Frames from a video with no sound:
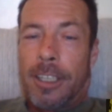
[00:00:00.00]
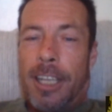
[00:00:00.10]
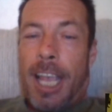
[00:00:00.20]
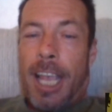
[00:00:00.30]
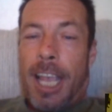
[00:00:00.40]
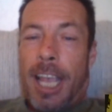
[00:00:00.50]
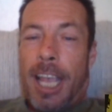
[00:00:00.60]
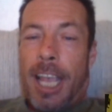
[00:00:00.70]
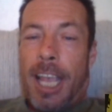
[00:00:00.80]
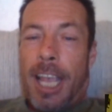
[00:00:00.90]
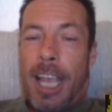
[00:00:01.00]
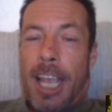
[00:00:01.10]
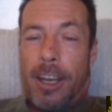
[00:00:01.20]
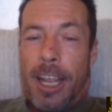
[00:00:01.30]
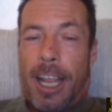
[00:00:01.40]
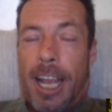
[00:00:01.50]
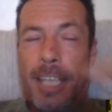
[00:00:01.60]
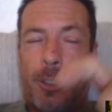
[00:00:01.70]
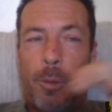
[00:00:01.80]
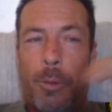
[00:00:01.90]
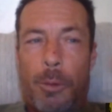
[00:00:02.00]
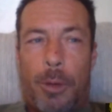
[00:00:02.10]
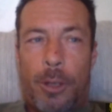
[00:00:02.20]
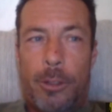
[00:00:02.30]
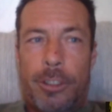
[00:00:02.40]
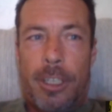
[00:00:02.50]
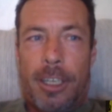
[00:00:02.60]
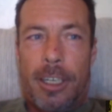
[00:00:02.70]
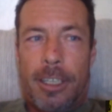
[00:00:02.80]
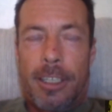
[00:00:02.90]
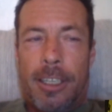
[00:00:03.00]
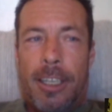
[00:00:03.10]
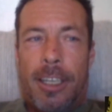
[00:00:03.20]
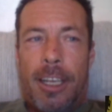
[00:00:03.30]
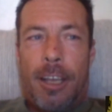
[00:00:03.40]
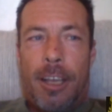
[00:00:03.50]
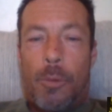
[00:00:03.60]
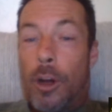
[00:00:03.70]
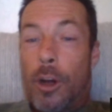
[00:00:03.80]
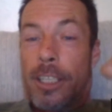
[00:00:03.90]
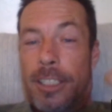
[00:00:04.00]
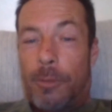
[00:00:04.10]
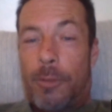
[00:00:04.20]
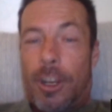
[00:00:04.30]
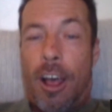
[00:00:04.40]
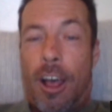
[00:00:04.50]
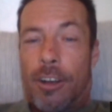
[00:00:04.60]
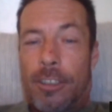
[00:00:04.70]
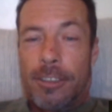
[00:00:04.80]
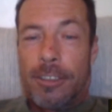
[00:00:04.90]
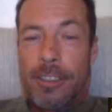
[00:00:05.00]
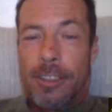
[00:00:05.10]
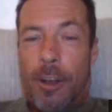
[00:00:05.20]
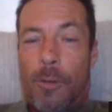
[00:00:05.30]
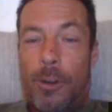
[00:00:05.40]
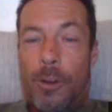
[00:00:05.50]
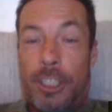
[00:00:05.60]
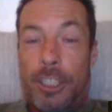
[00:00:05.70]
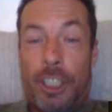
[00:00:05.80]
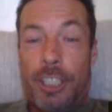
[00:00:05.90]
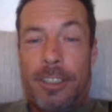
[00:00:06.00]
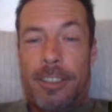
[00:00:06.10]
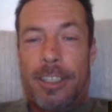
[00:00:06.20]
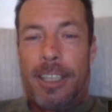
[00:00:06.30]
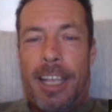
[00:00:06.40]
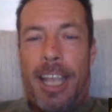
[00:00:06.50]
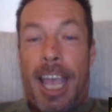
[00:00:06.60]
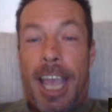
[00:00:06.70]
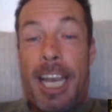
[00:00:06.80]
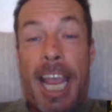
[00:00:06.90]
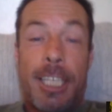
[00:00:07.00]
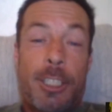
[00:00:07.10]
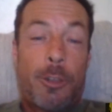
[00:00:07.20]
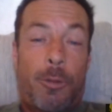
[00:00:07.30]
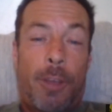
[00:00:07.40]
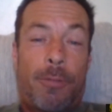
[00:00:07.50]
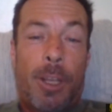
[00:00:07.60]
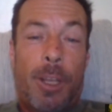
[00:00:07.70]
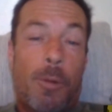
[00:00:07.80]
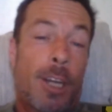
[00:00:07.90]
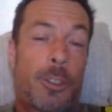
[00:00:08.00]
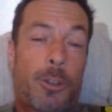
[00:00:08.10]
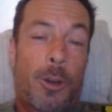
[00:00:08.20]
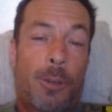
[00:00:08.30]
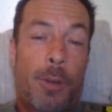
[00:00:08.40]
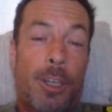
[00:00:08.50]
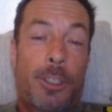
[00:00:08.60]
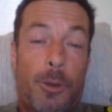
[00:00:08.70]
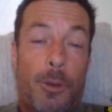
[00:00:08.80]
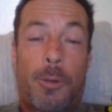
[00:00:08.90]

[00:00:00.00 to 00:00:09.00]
and a sword, and I superimposed a Morgan silver dollar over his shield and an Ace 250 where his sword